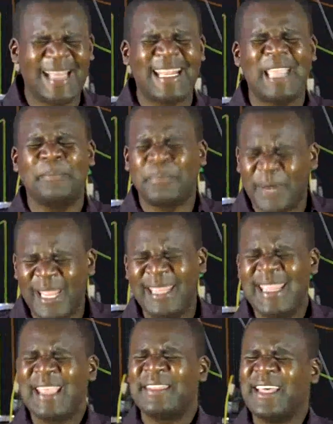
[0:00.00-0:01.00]
And I pray
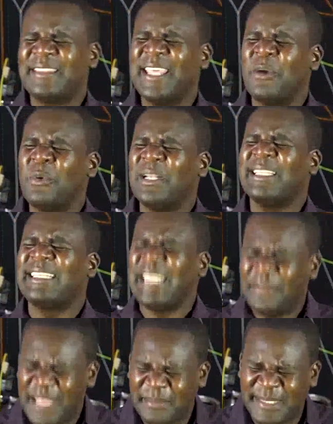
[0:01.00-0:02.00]
that they will
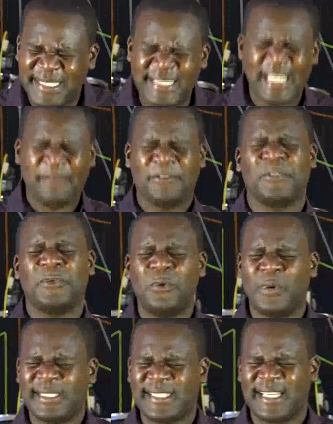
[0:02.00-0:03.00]
give themselves to you
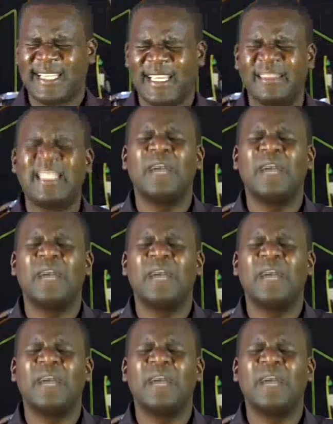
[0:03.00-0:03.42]
once again.